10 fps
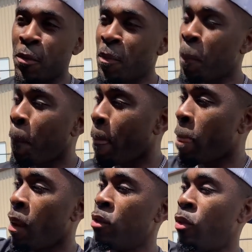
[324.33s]

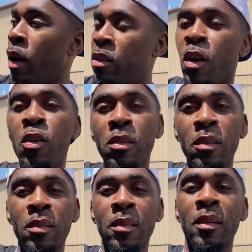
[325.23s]
So I told
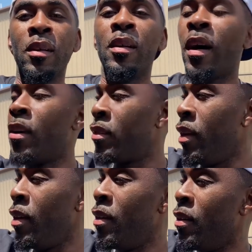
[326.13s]
her, I
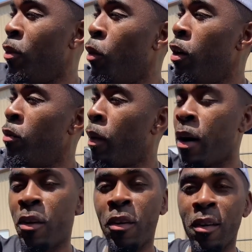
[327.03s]
said, what if my
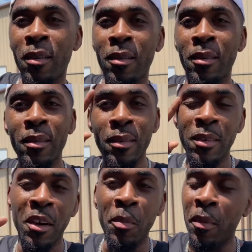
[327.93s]
car
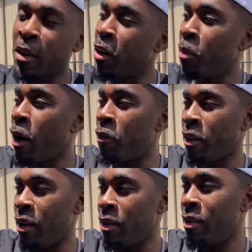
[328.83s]
come off of
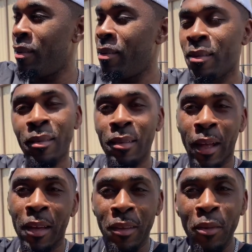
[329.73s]
there?
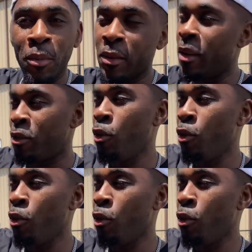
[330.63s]
Like, you know what I'm saying?